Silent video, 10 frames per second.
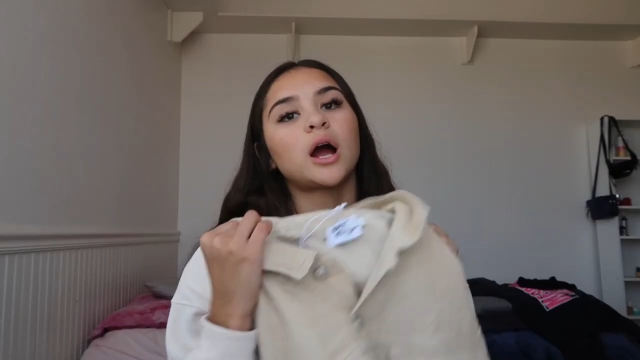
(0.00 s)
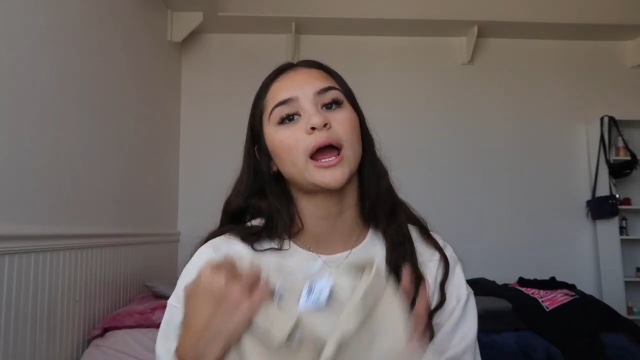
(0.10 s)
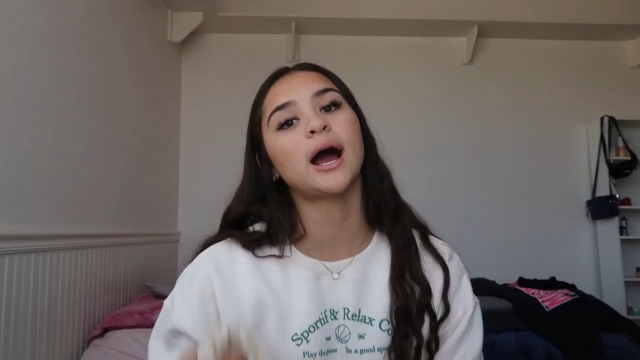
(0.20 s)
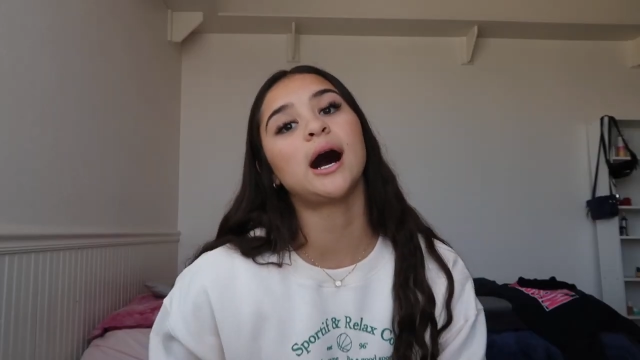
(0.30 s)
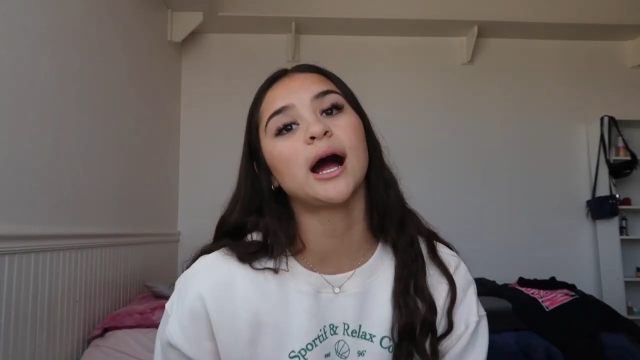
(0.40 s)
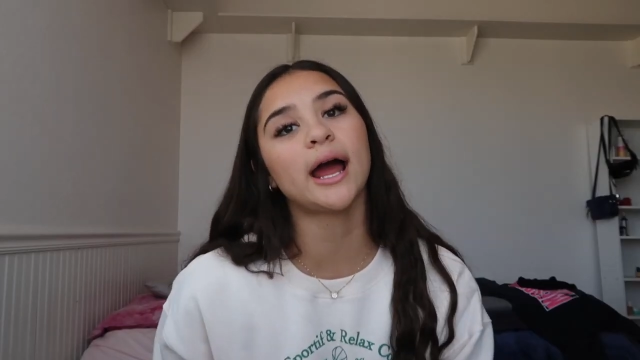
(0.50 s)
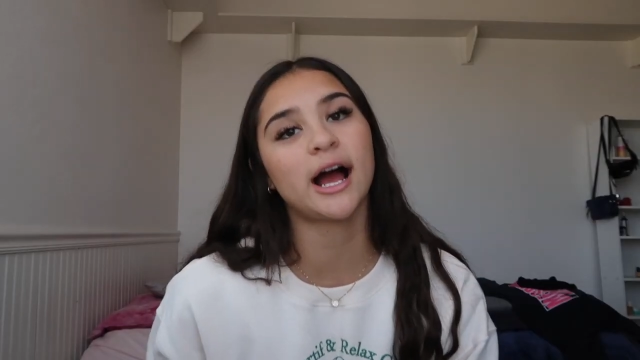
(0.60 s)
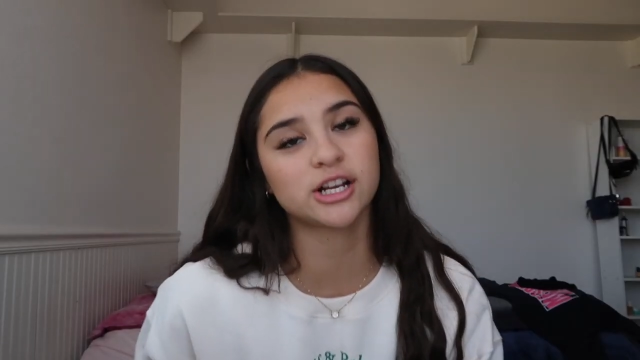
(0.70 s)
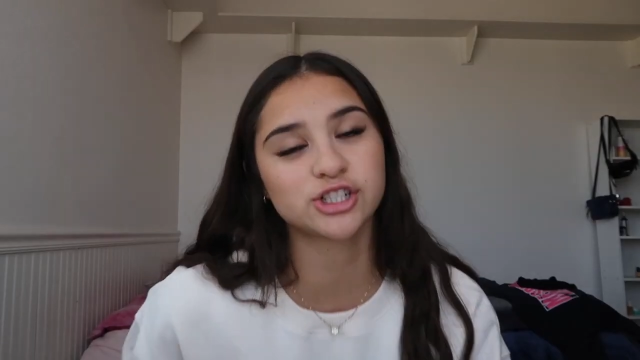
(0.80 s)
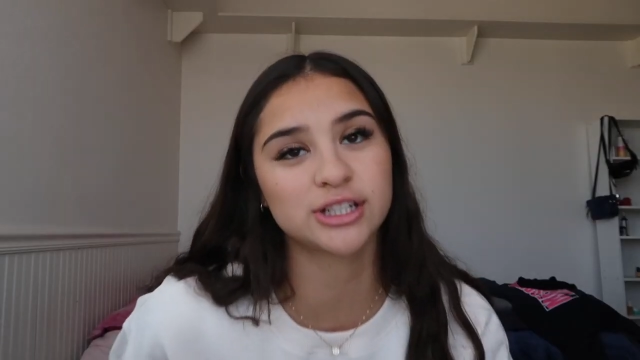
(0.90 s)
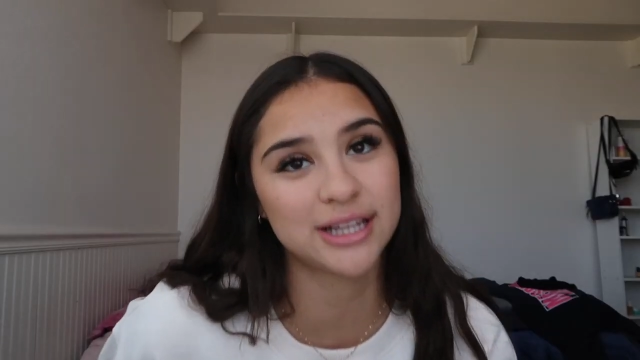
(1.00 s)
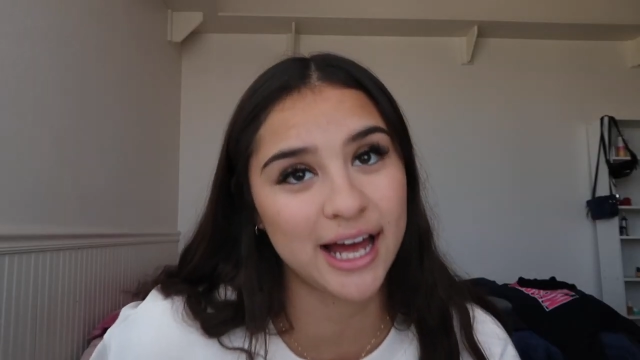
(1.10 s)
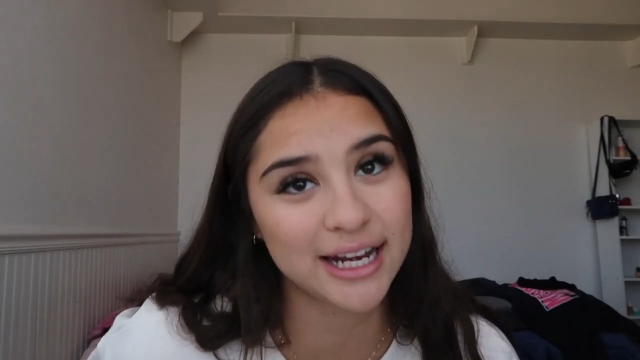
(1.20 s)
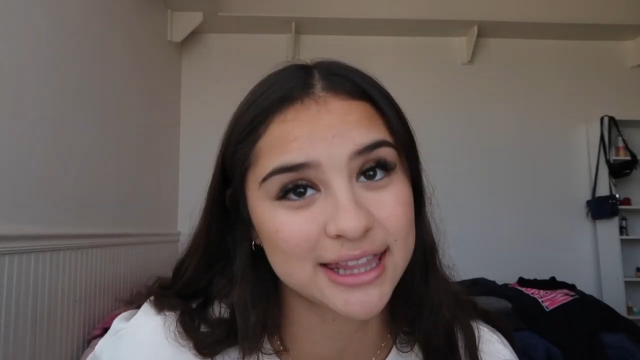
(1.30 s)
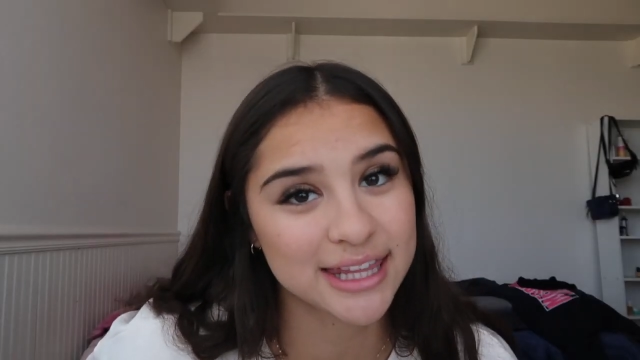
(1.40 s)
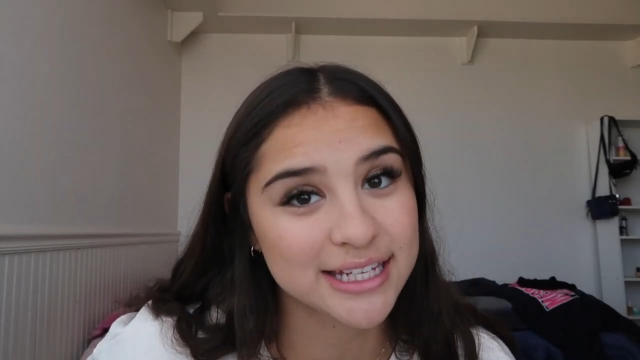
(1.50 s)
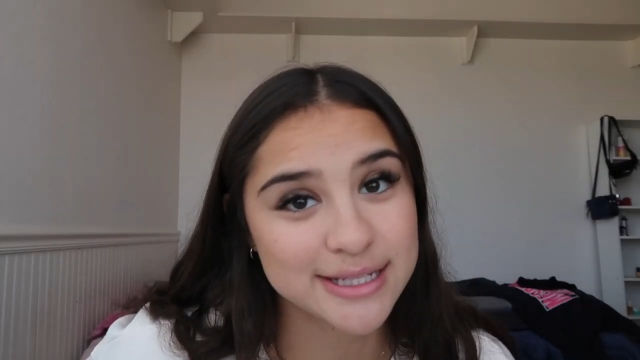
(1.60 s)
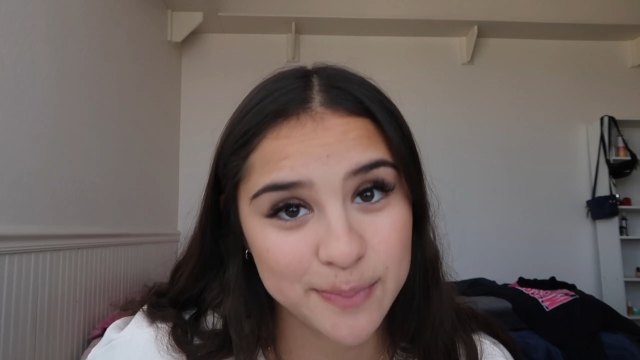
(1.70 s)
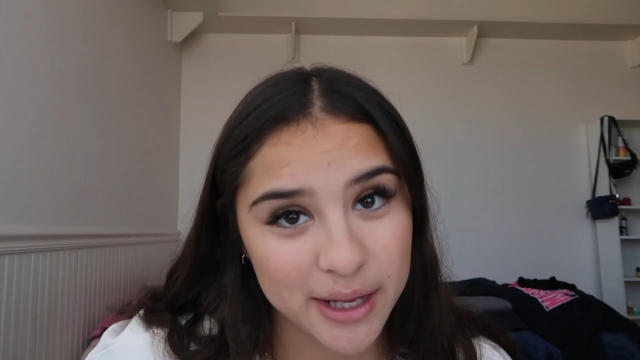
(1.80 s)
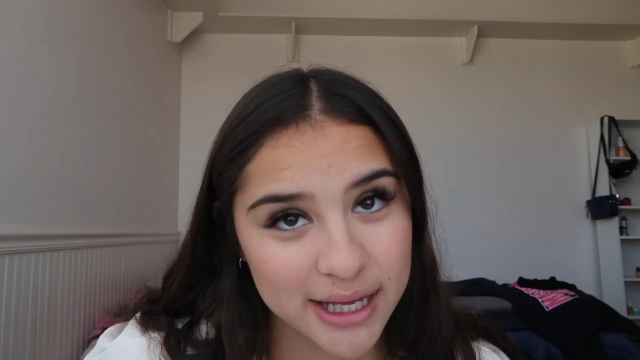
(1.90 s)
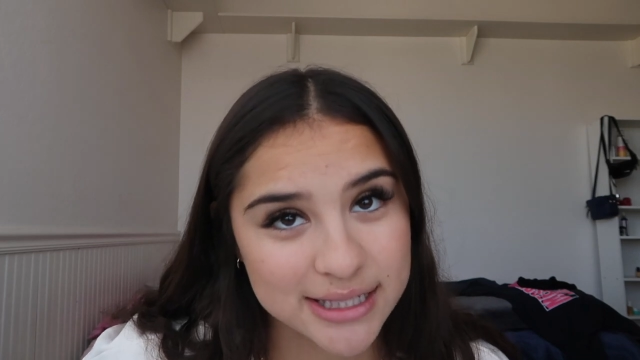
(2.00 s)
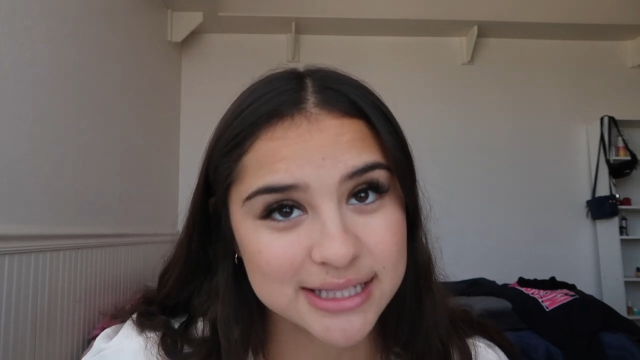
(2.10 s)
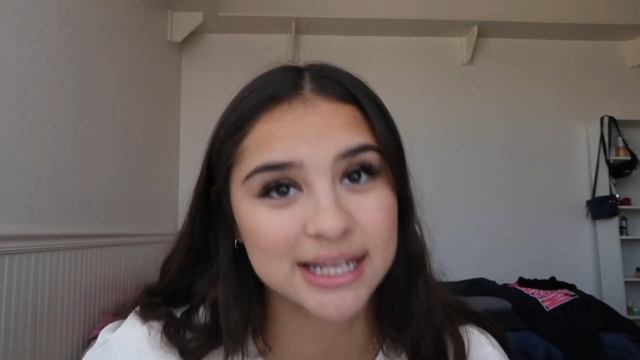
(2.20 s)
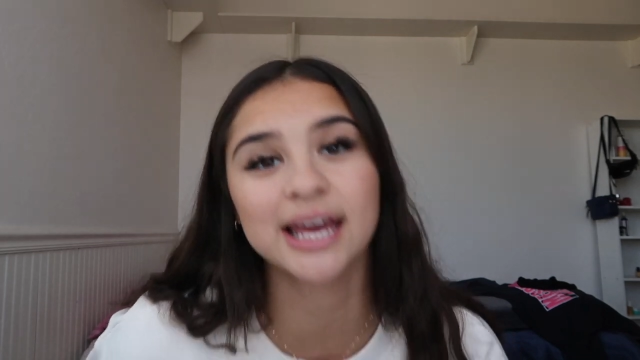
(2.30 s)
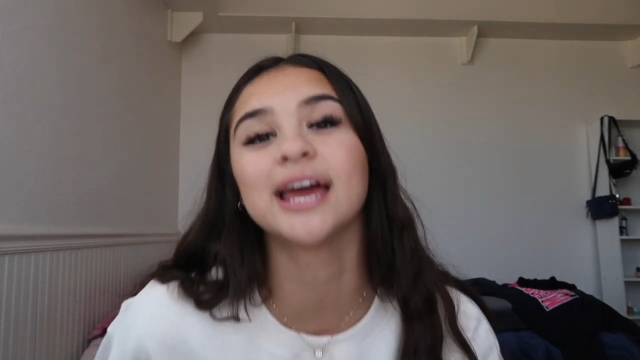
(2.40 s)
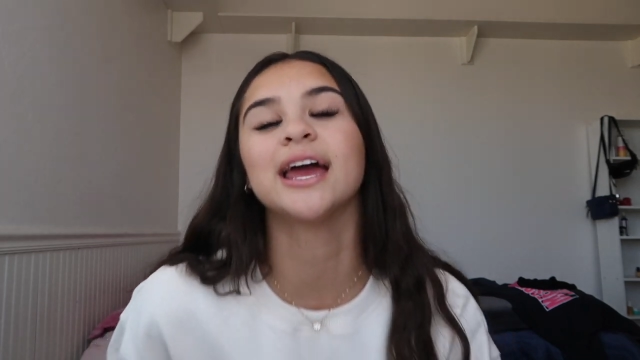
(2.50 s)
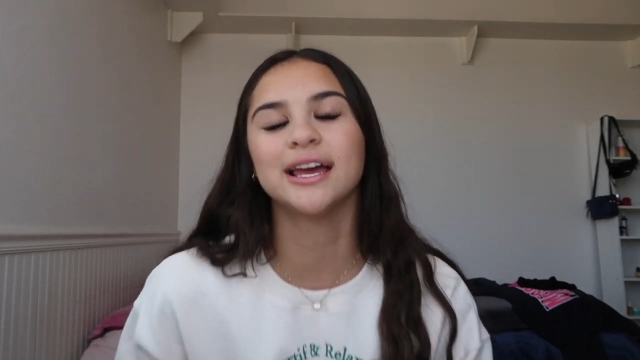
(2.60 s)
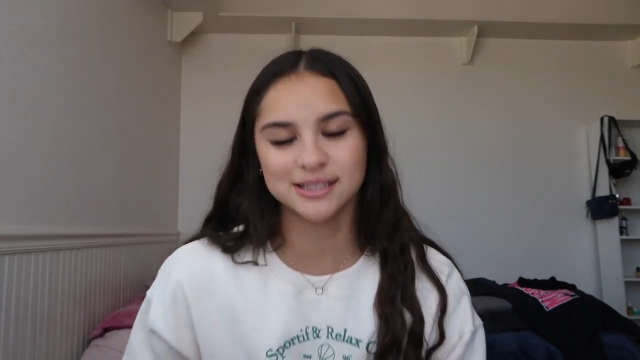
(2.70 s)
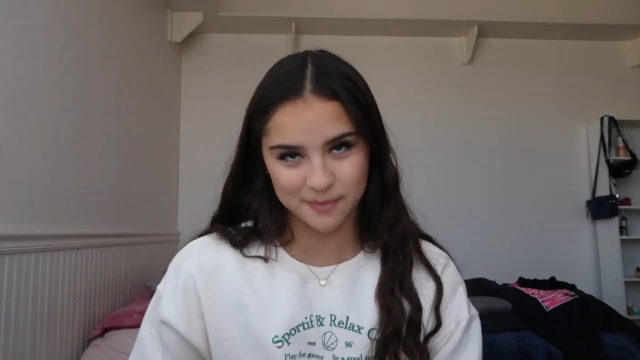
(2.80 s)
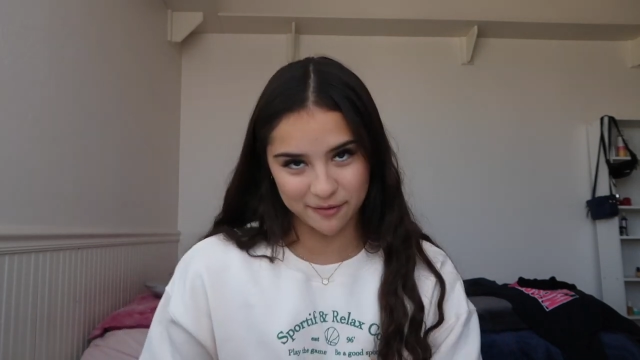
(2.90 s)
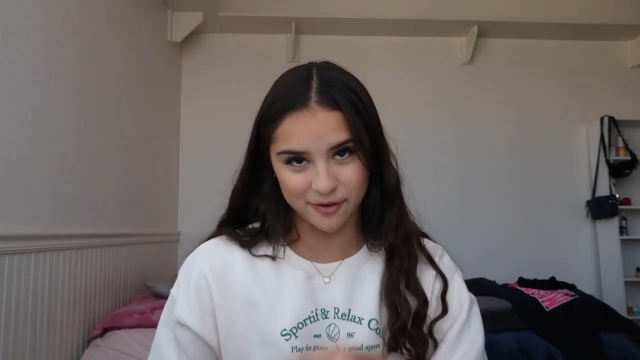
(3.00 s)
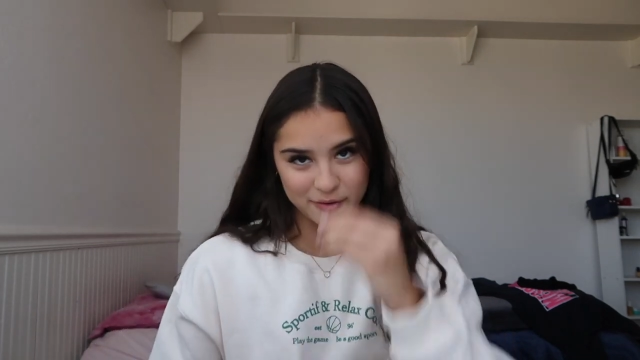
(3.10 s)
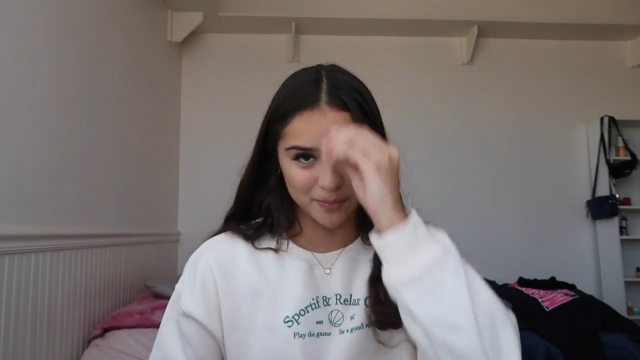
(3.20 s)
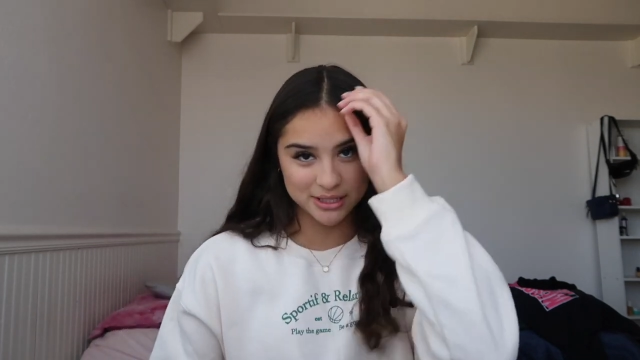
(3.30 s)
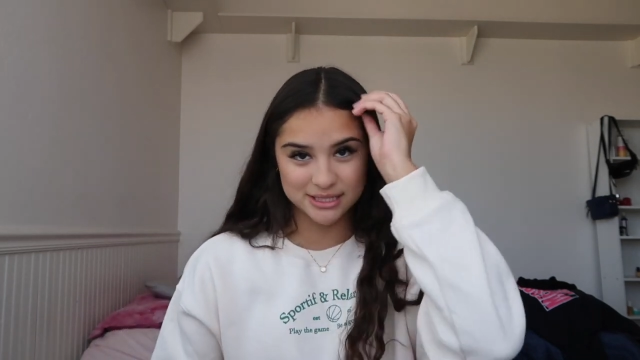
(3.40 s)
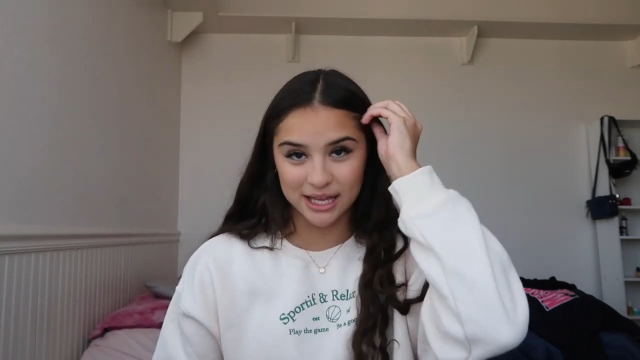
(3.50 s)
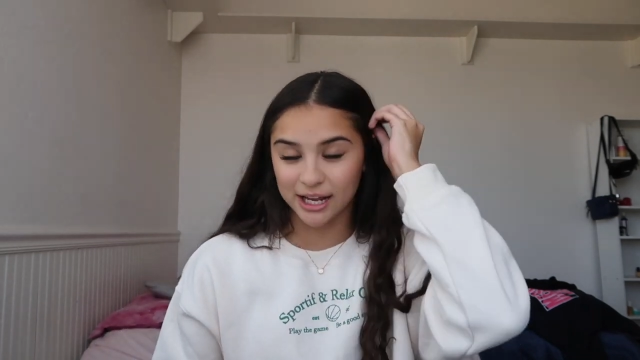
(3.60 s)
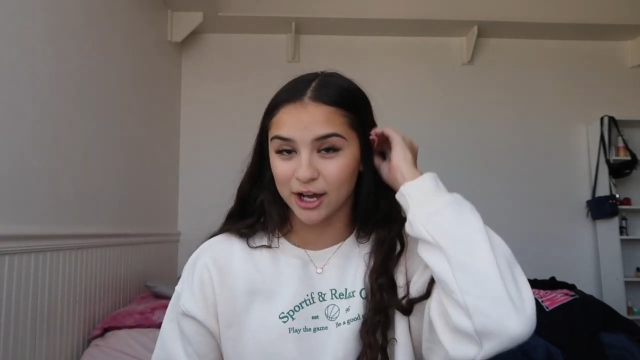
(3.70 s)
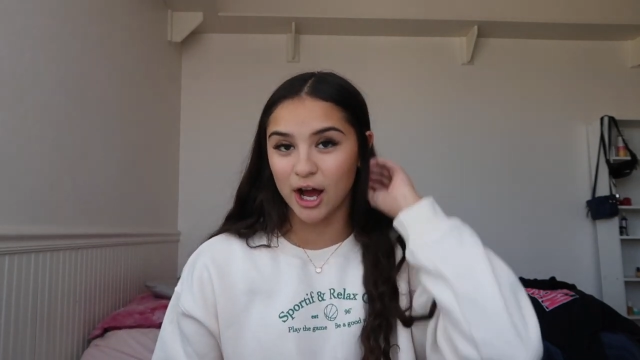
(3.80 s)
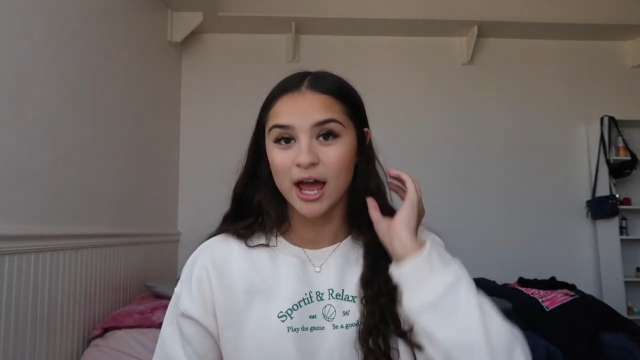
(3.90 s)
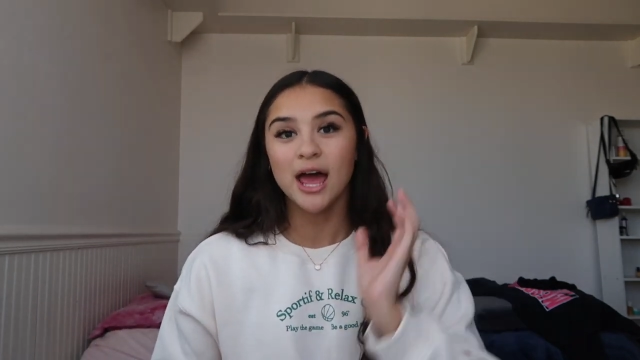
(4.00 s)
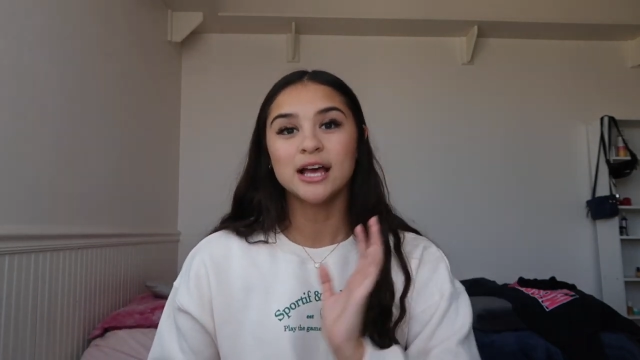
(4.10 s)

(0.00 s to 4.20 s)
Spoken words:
All right, I actually lied. This piece is my favorite piece that I got.